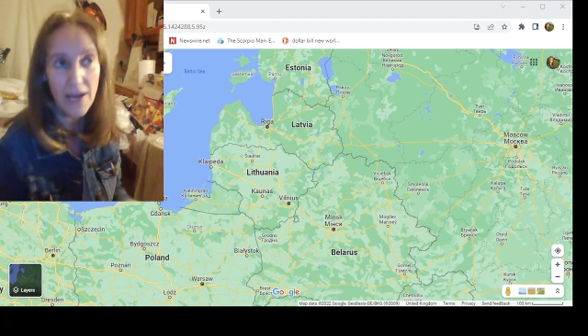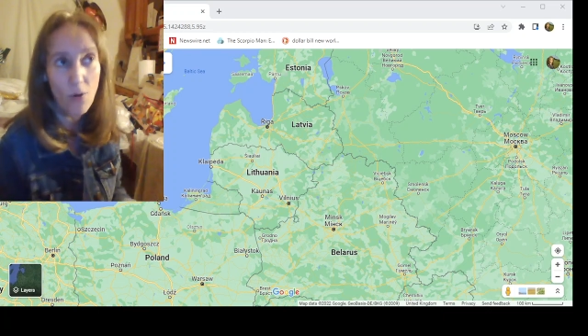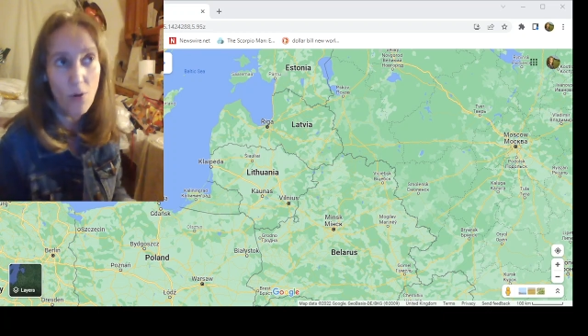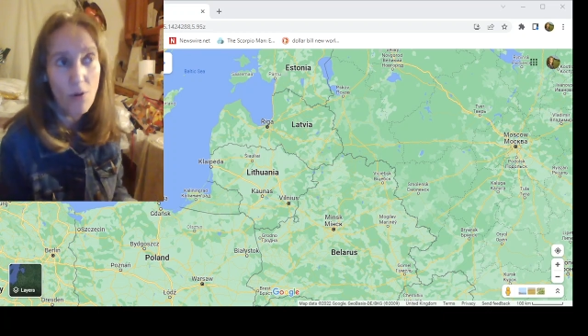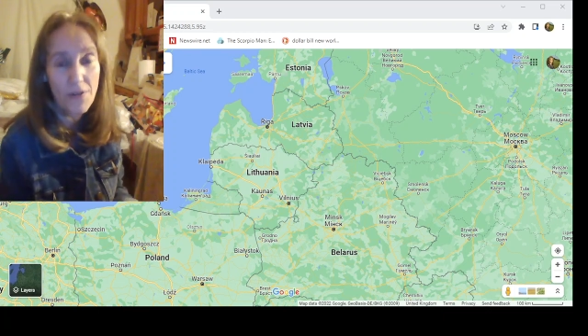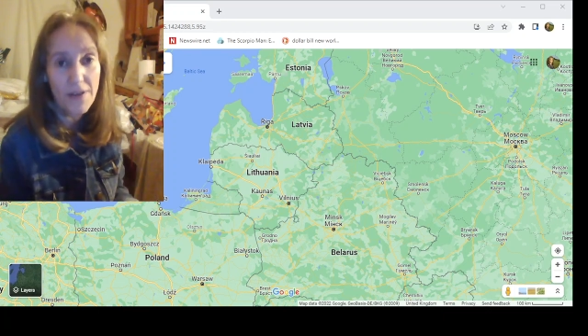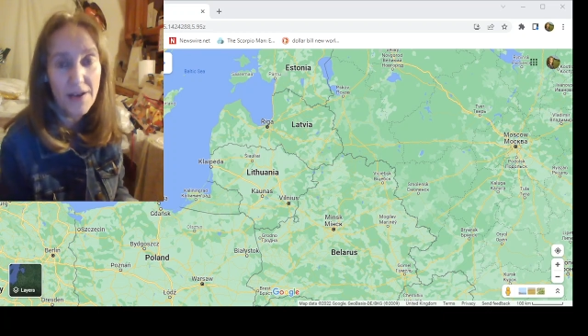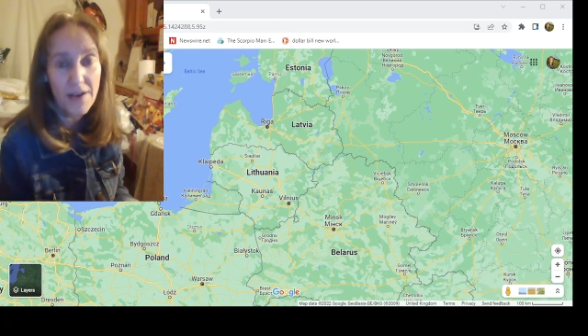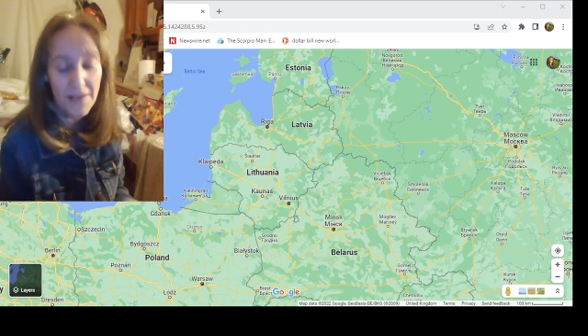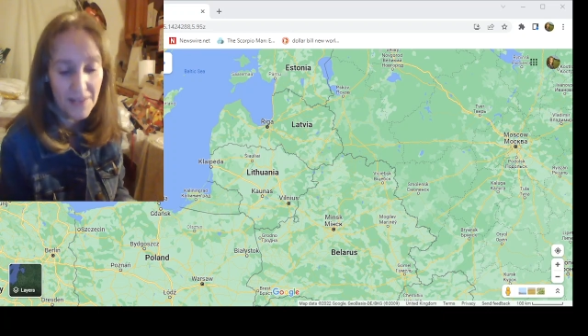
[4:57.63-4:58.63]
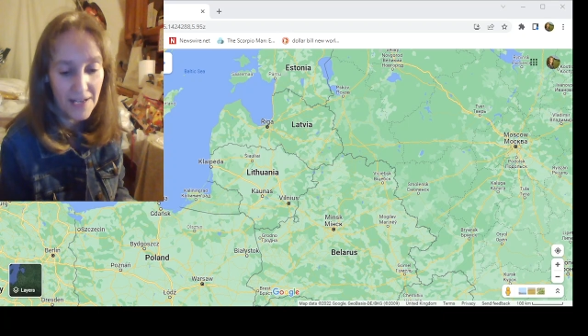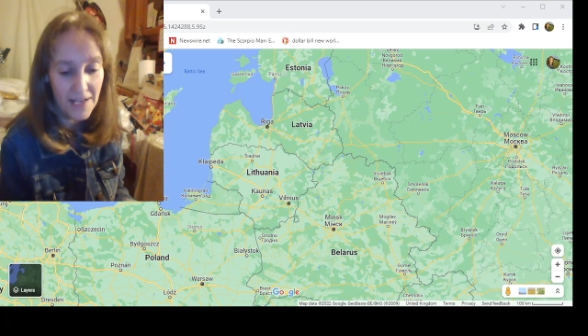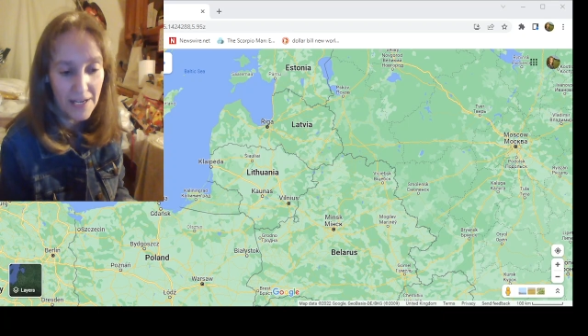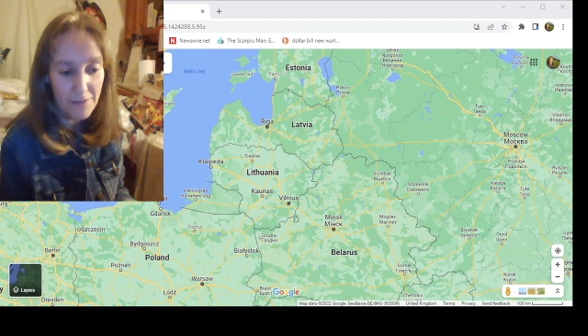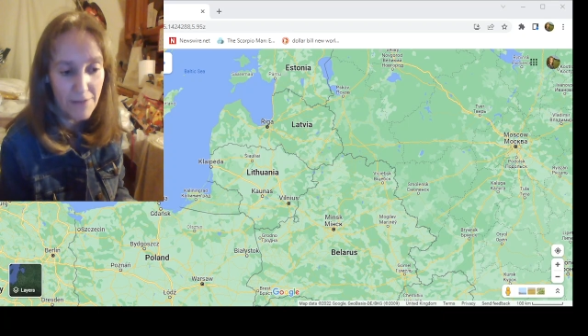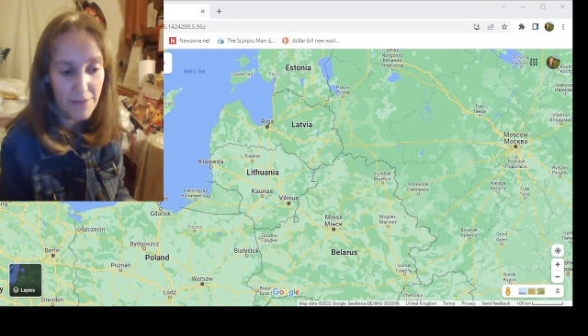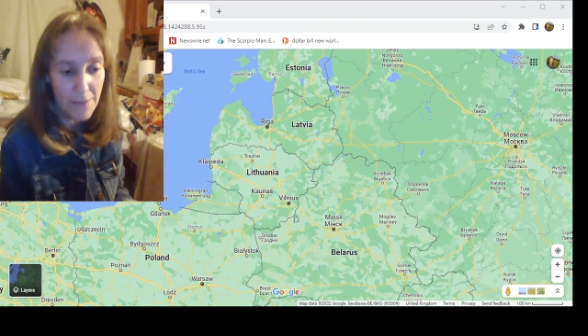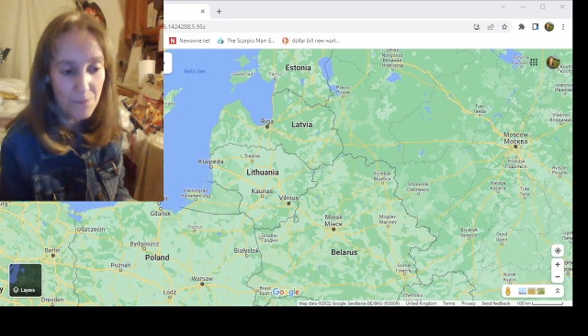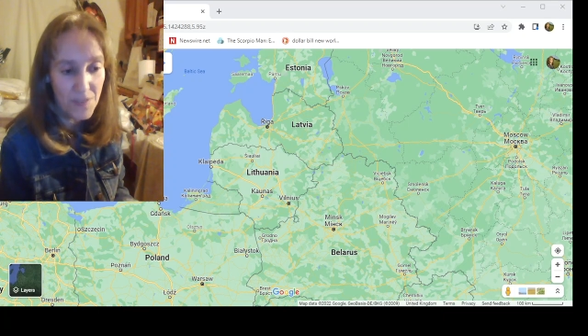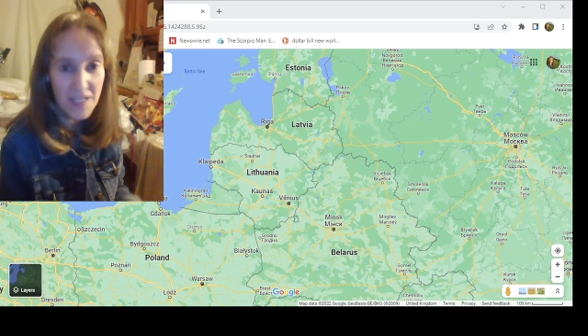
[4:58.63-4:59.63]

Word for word: all the the kind of um,